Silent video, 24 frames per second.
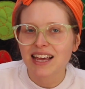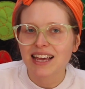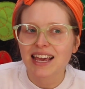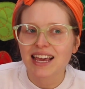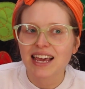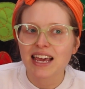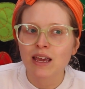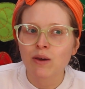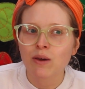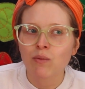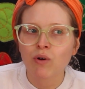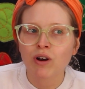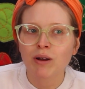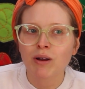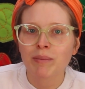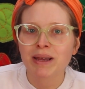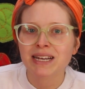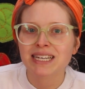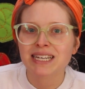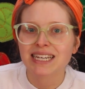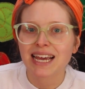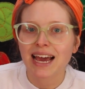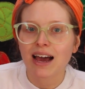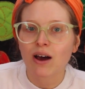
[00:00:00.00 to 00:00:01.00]
like he wanted
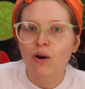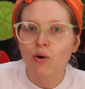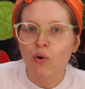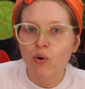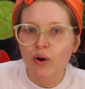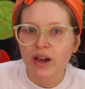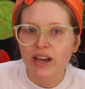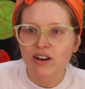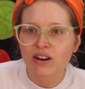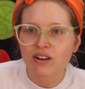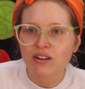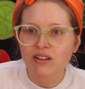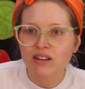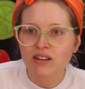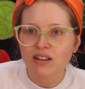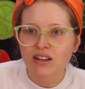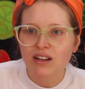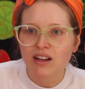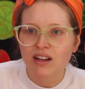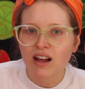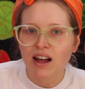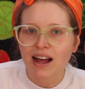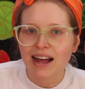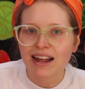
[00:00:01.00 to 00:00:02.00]
me to get oil
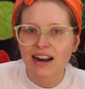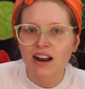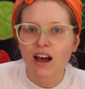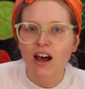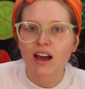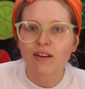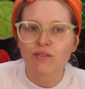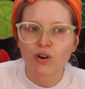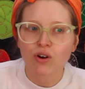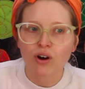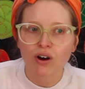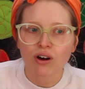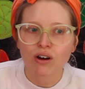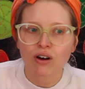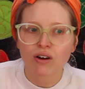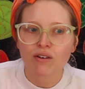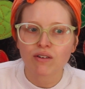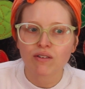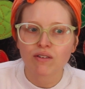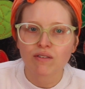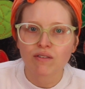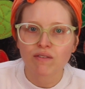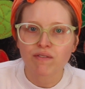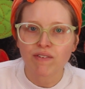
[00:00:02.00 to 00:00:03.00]
and I've got
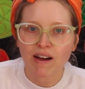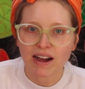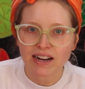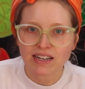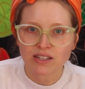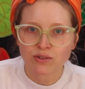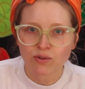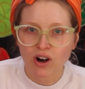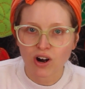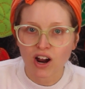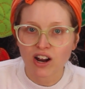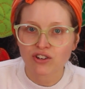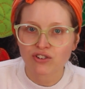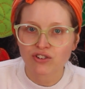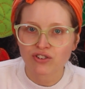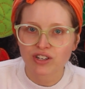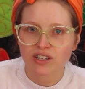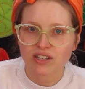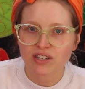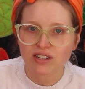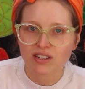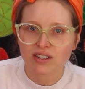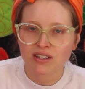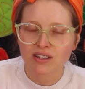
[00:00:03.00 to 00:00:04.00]
factor
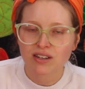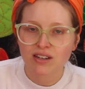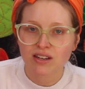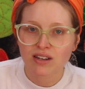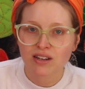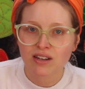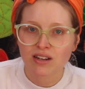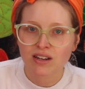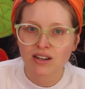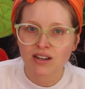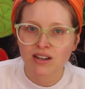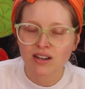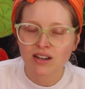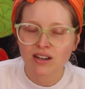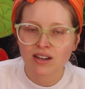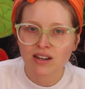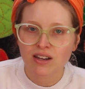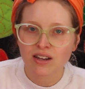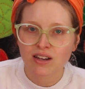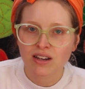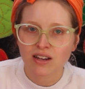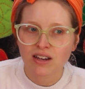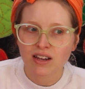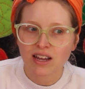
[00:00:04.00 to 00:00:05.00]
100,
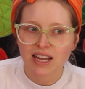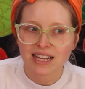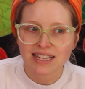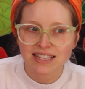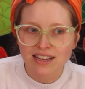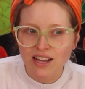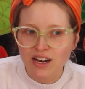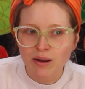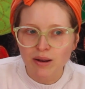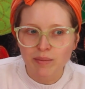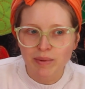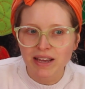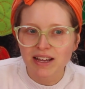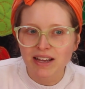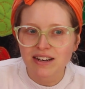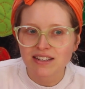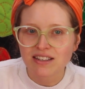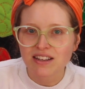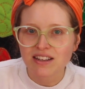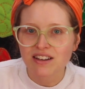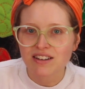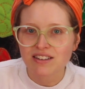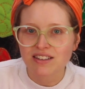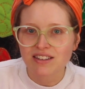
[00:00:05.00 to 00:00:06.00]
it's going to be a
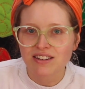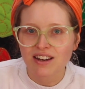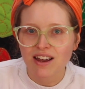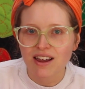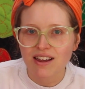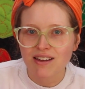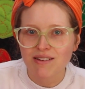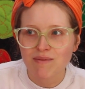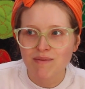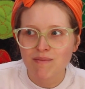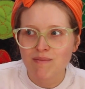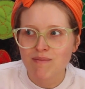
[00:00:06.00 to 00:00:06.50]
disaster.